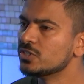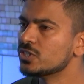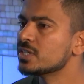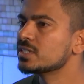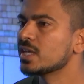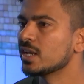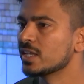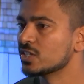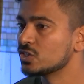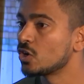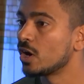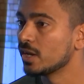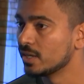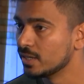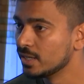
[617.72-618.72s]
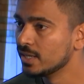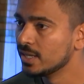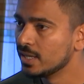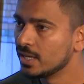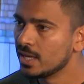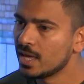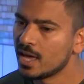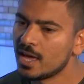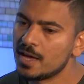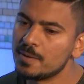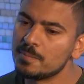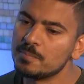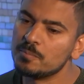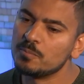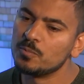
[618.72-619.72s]
We're just getting started.
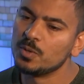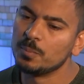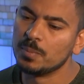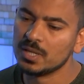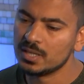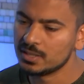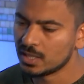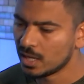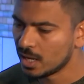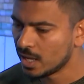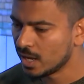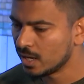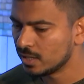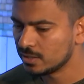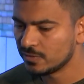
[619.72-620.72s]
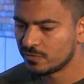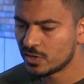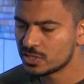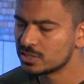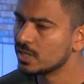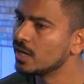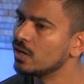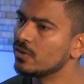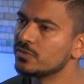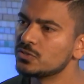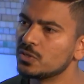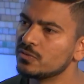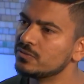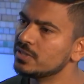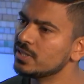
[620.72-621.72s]
We're building the first layer of
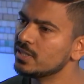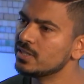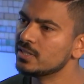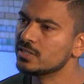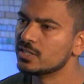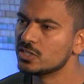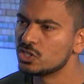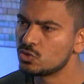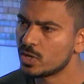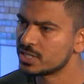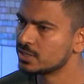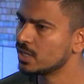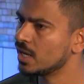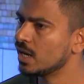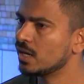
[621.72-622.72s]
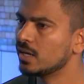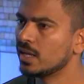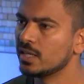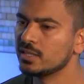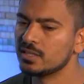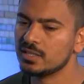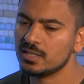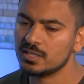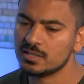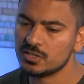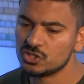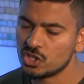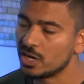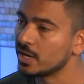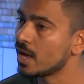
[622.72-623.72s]
sort of the trust layer and the
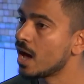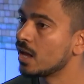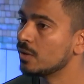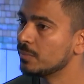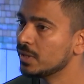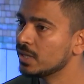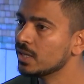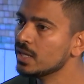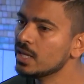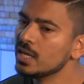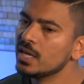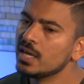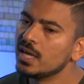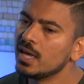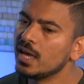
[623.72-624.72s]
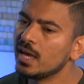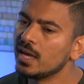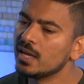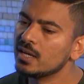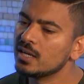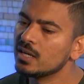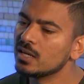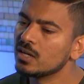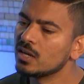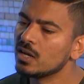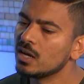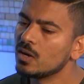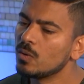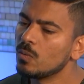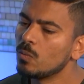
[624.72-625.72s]
share economy. And
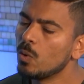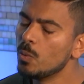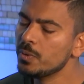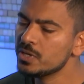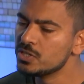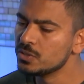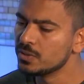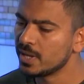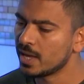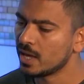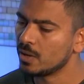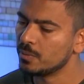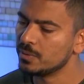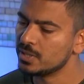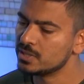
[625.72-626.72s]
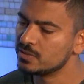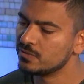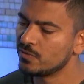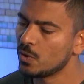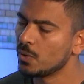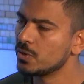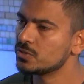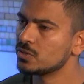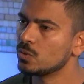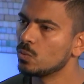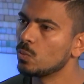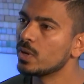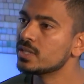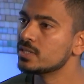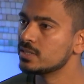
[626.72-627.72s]
what we do now is focus
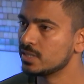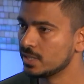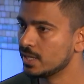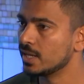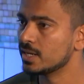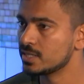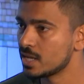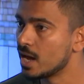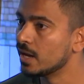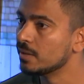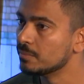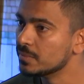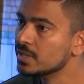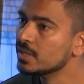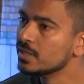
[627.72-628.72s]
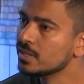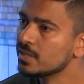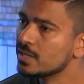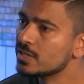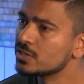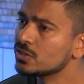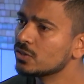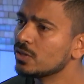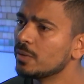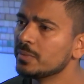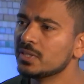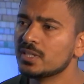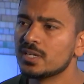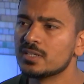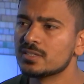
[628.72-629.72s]
on one city at a time. So, I
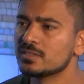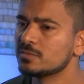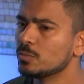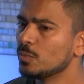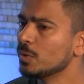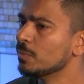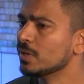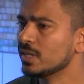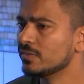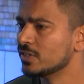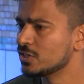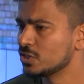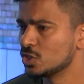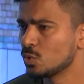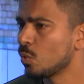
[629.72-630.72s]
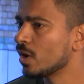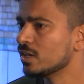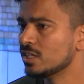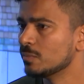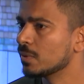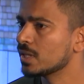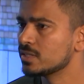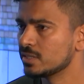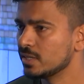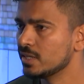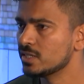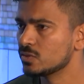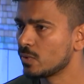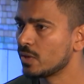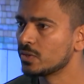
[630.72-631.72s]
mean, we believe there's 20 plus
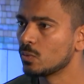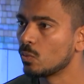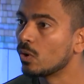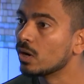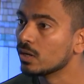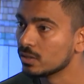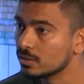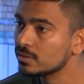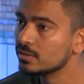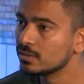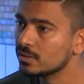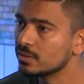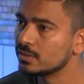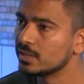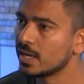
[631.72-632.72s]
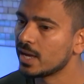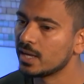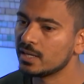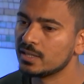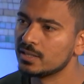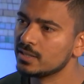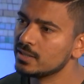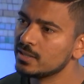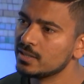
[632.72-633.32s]
cities around the world that